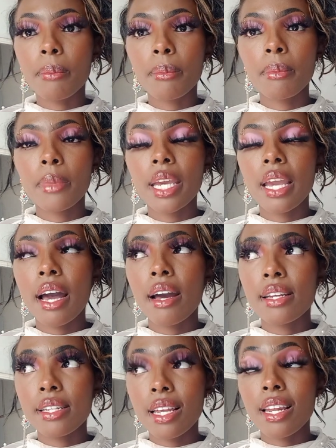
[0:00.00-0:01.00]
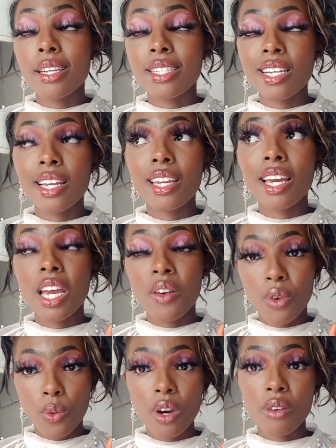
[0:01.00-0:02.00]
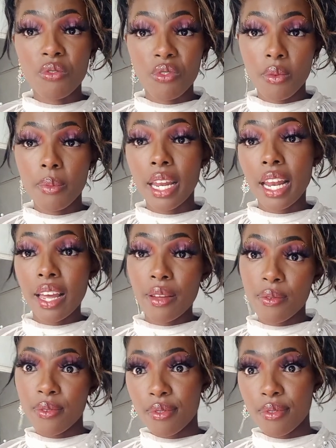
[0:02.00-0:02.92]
Me, I deleted everyone from my life.